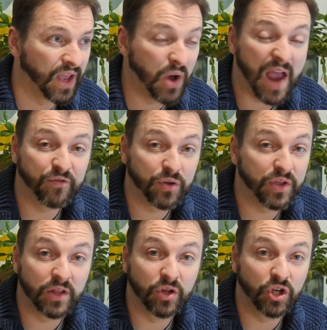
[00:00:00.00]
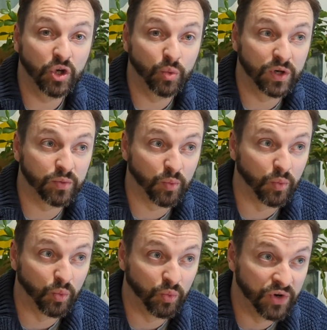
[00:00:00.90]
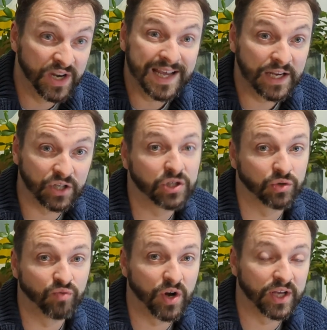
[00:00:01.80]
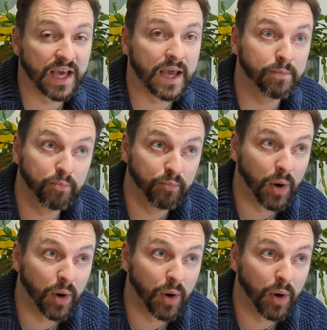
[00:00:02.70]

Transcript: everything that you would need to run a game